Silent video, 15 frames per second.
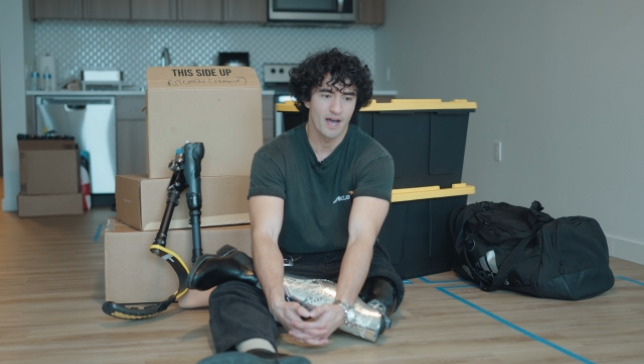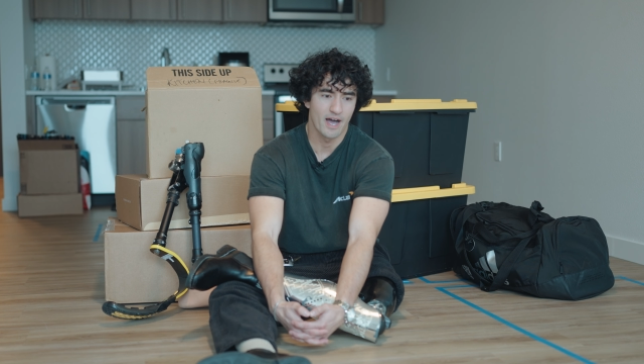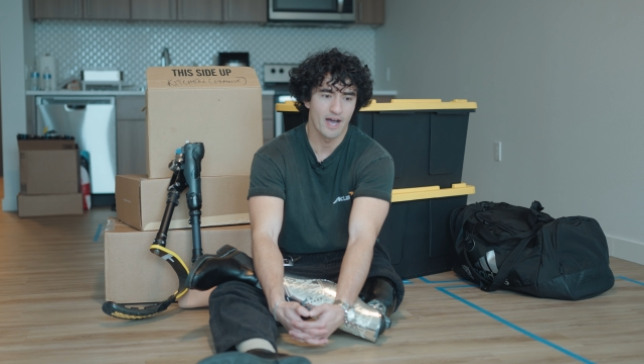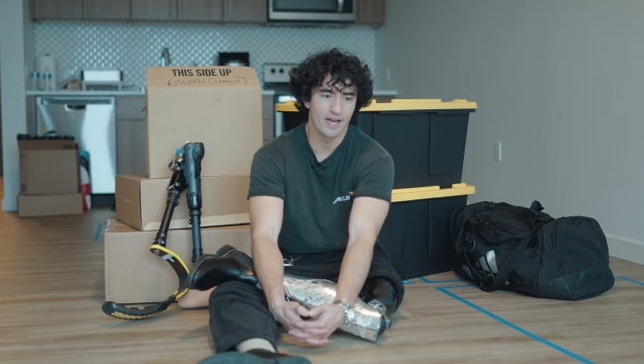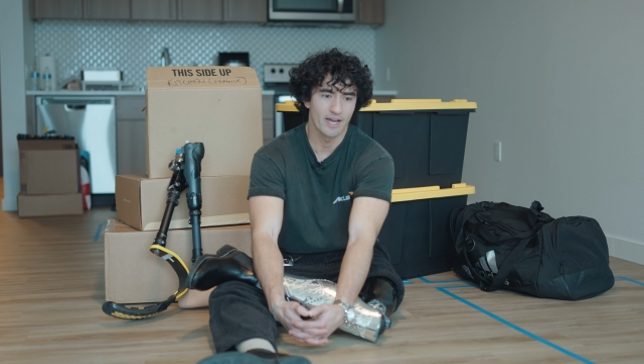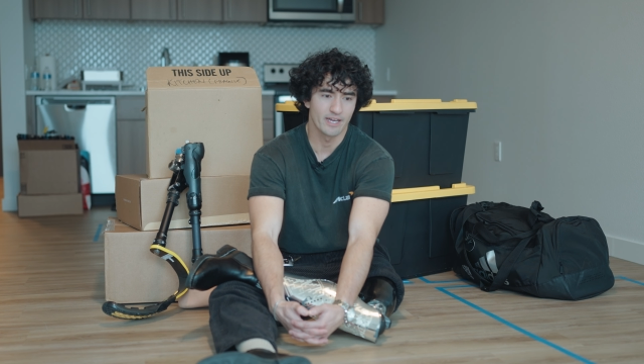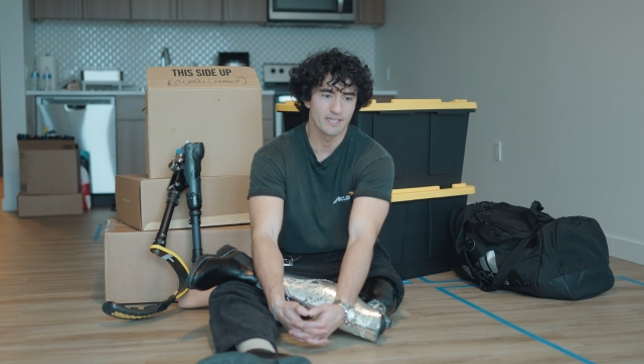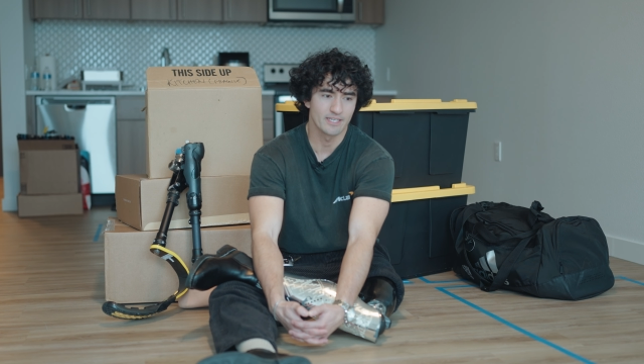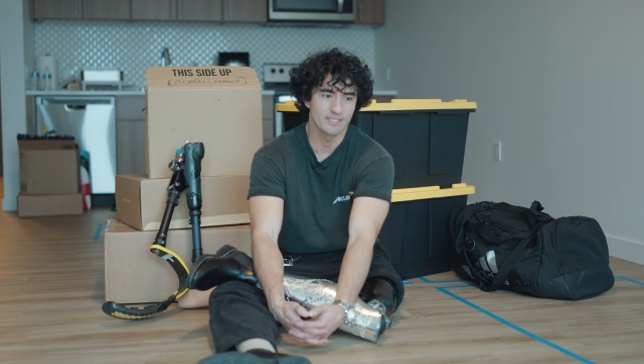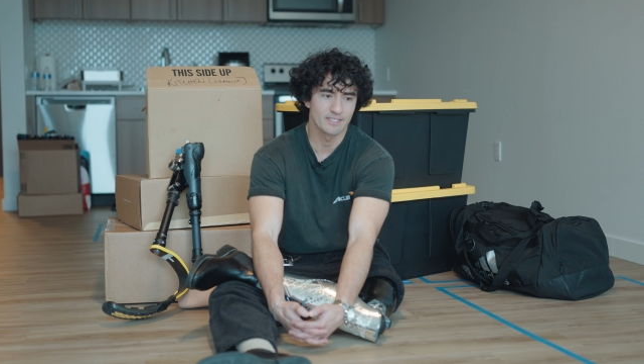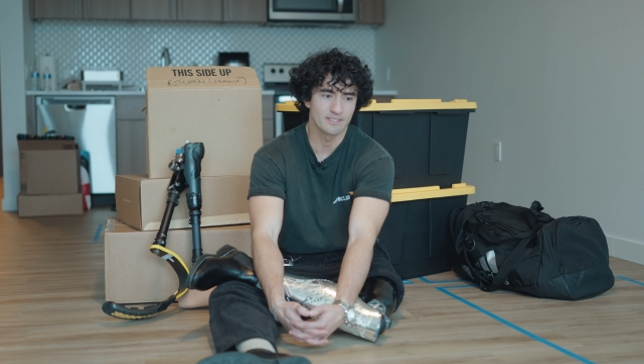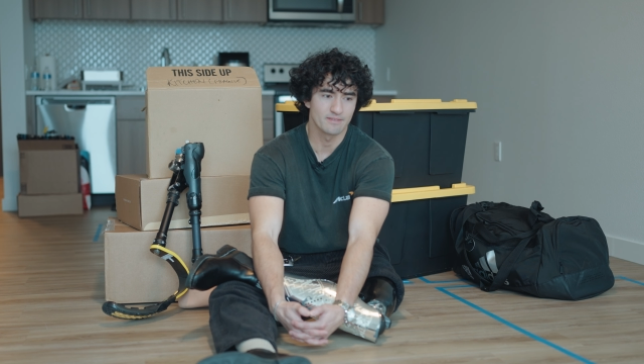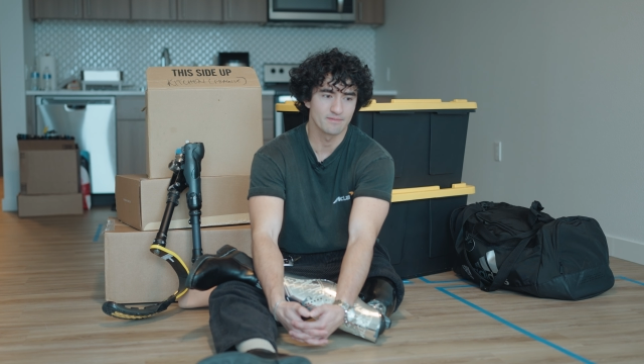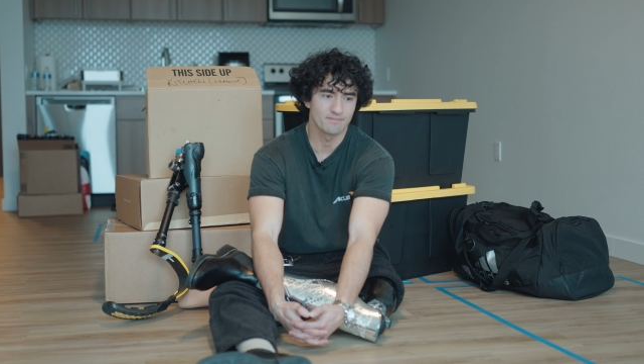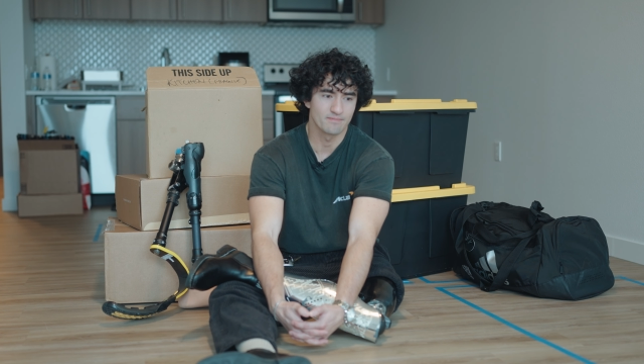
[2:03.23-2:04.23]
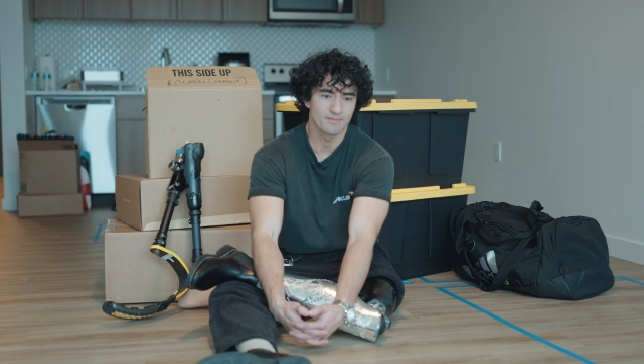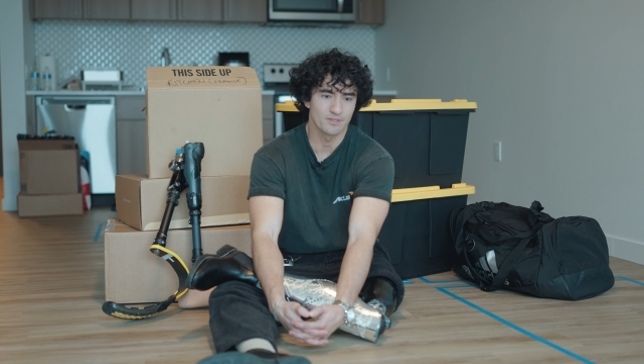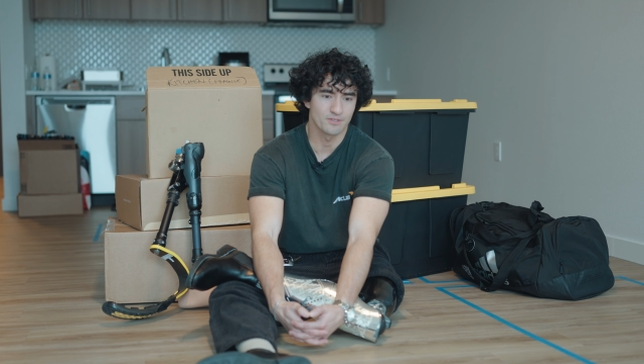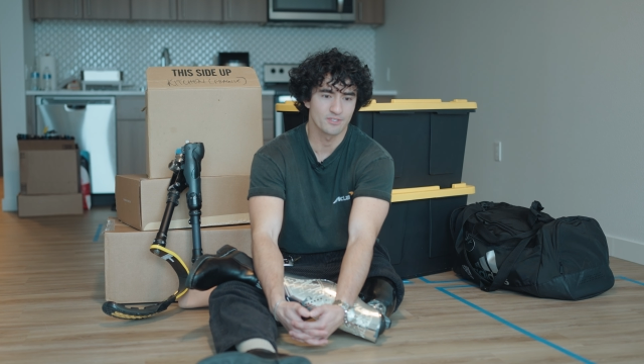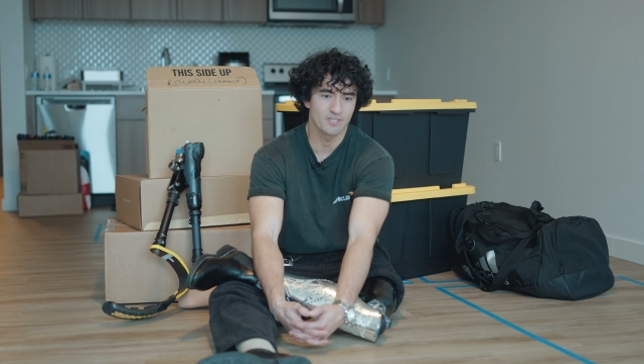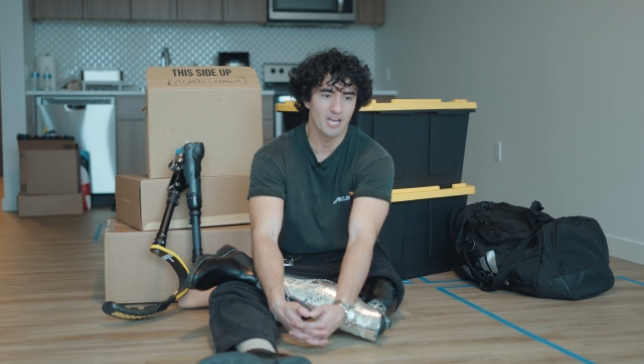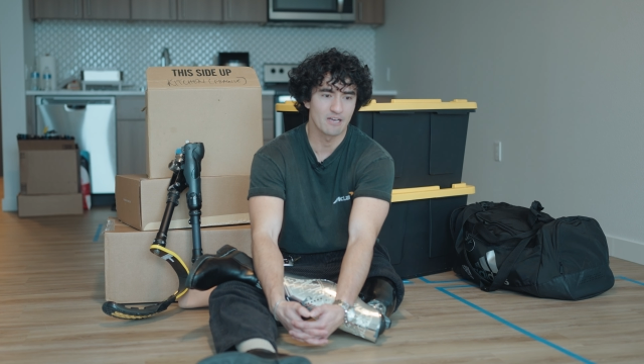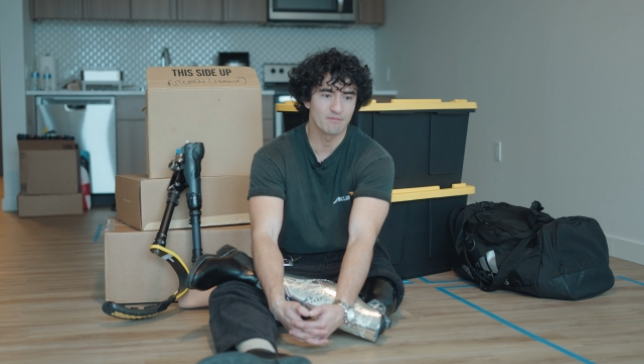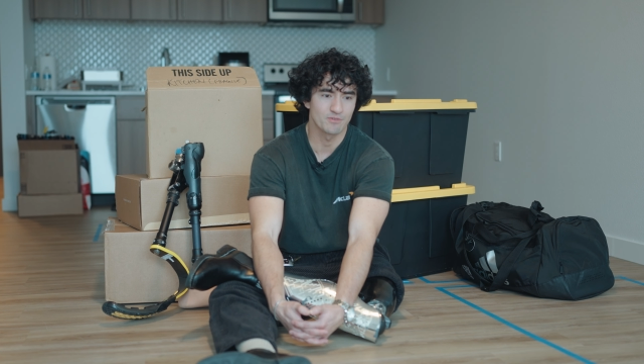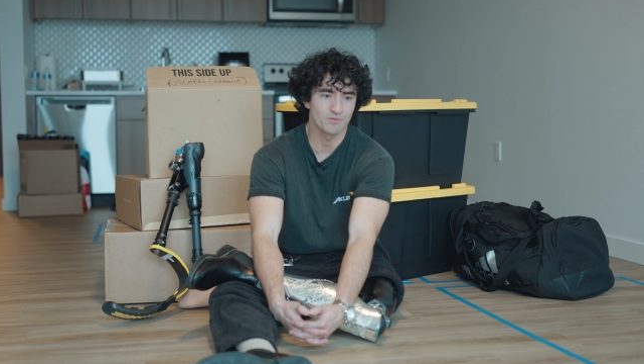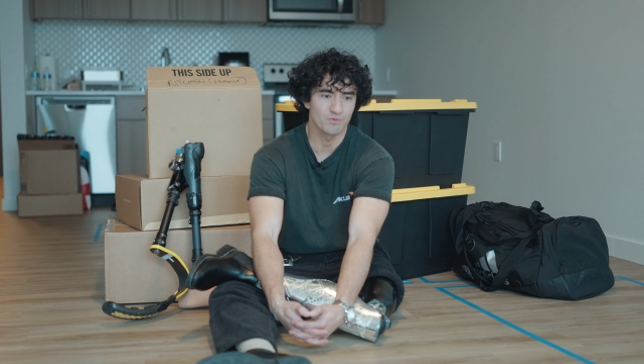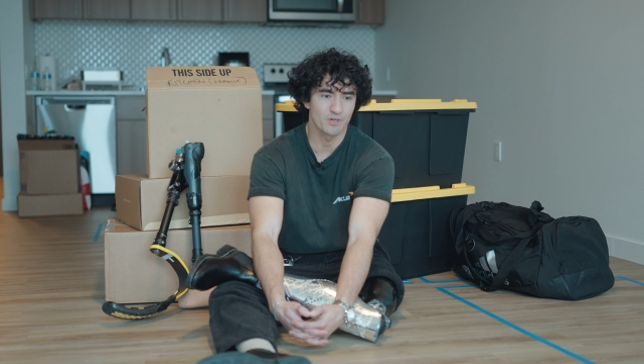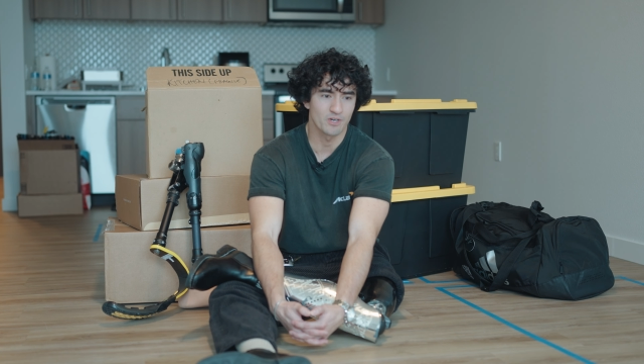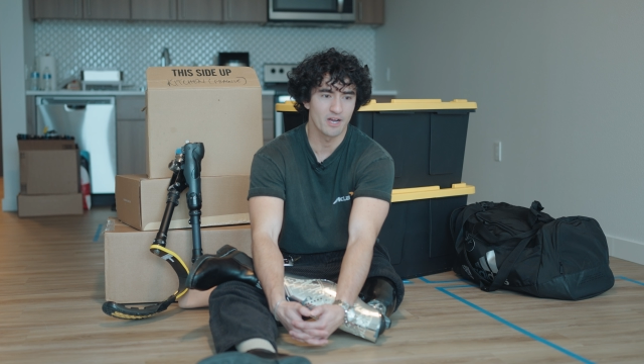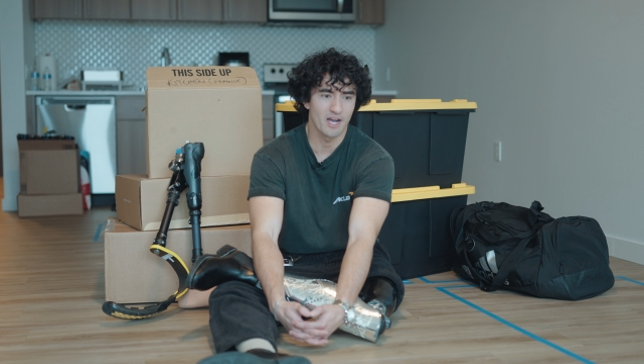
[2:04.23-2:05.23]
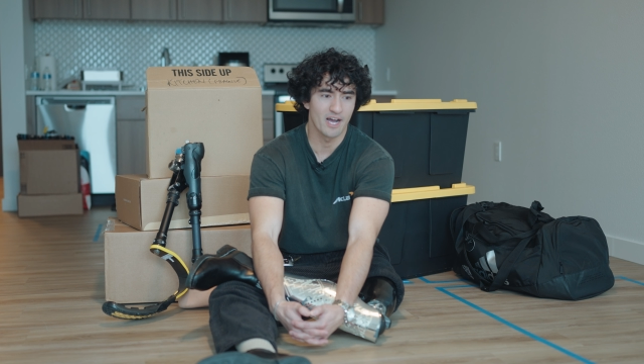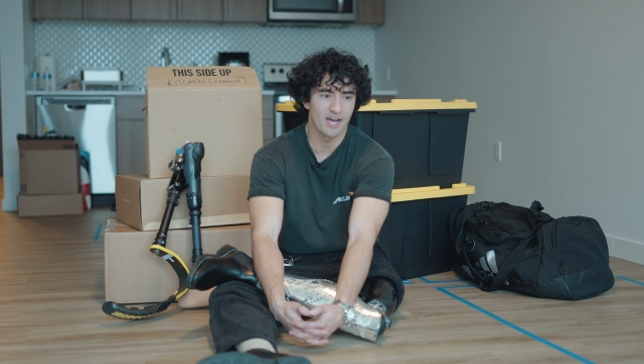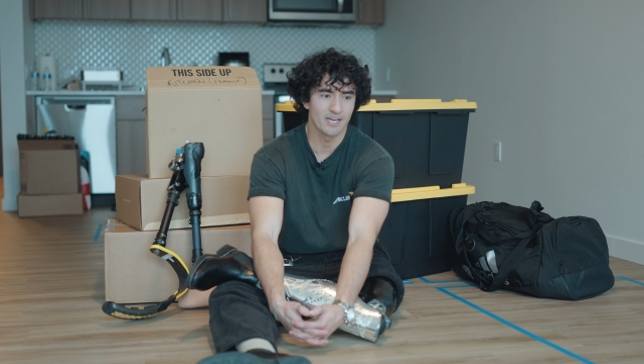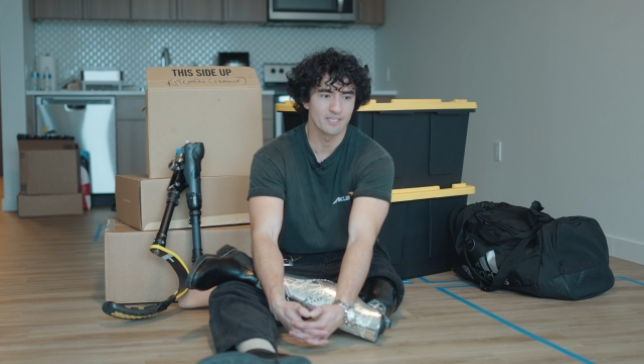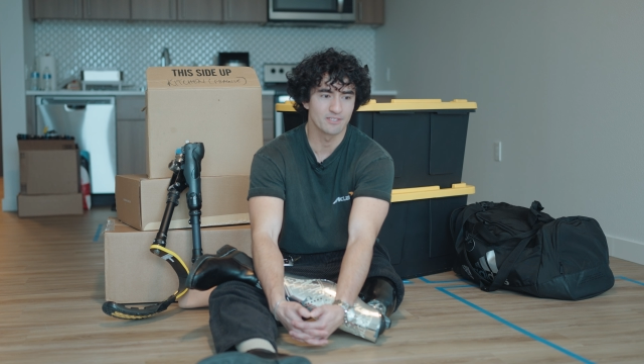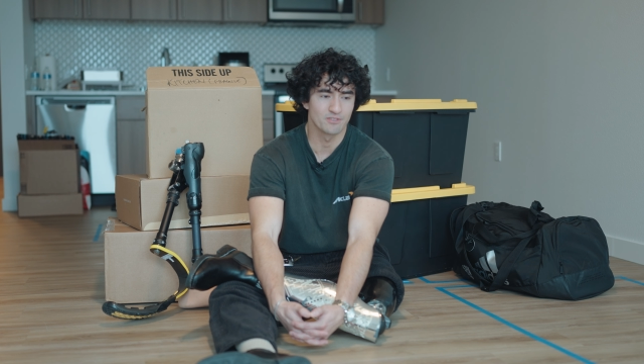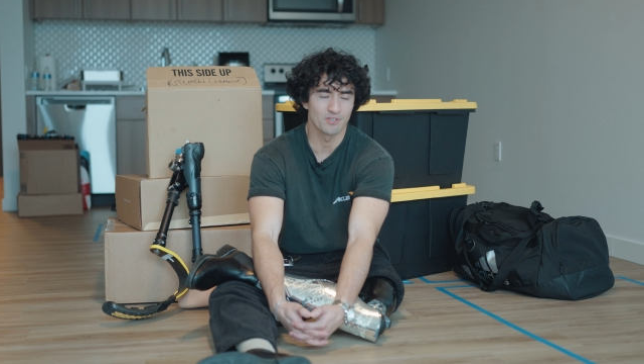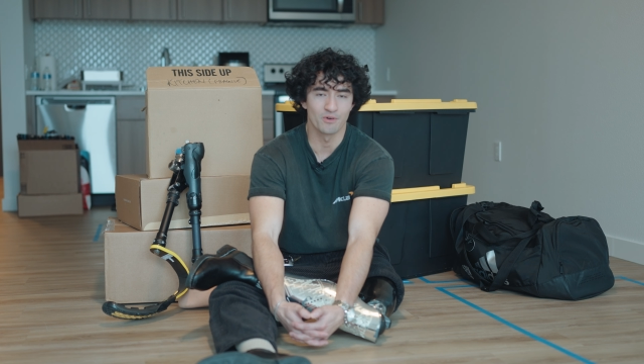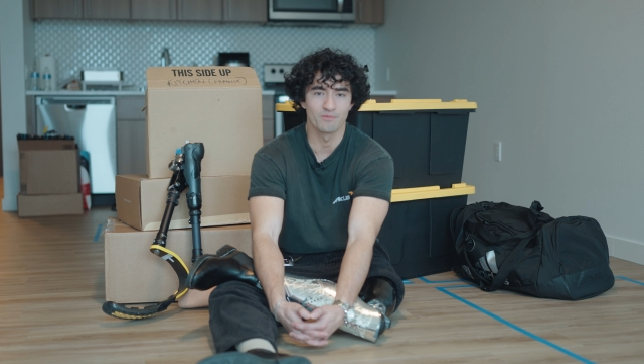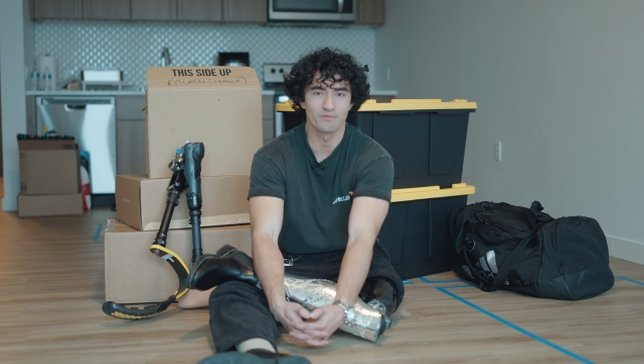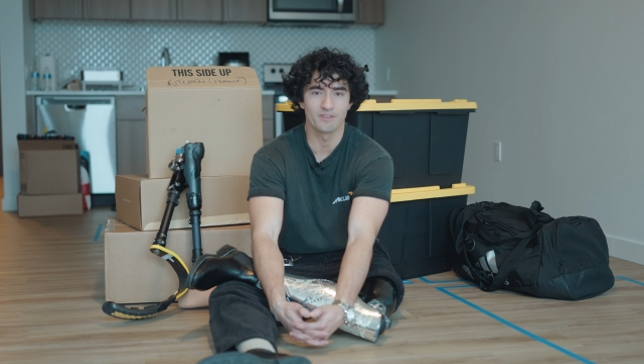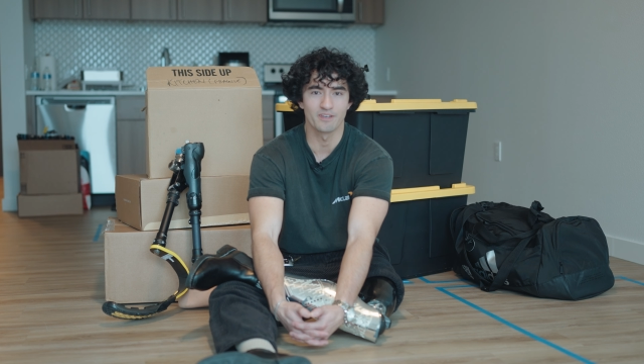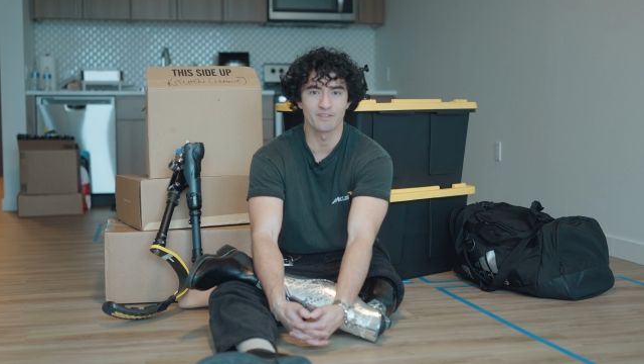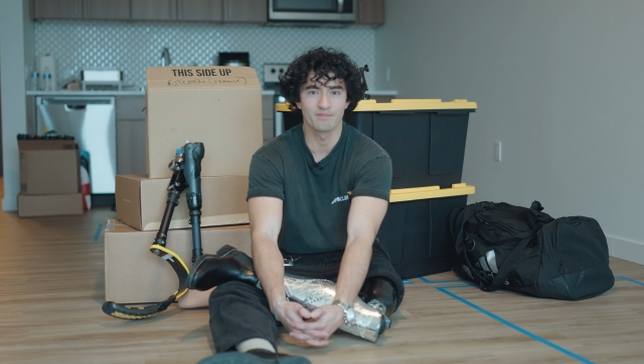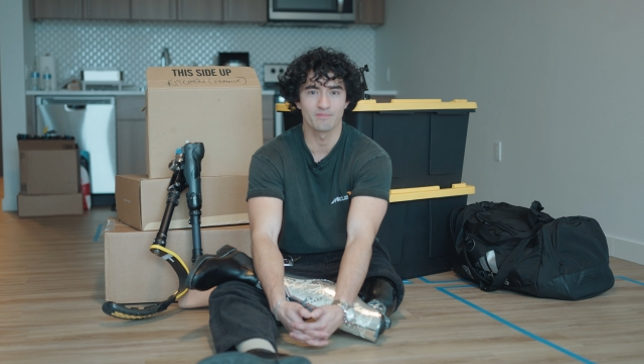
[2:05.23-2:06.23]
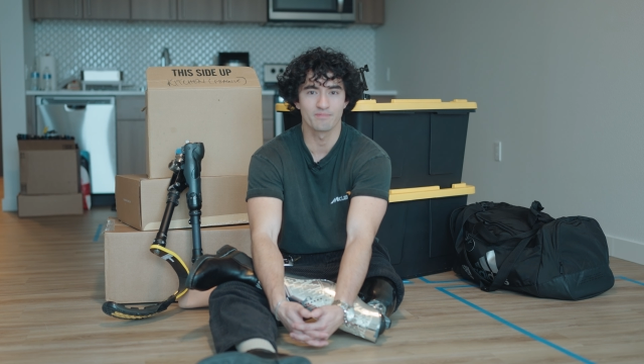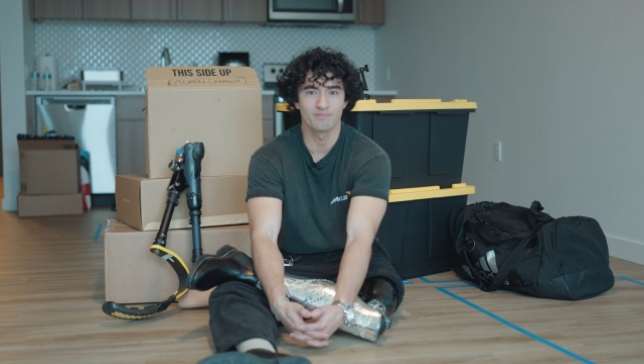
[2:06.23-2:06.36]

there's times where I don't think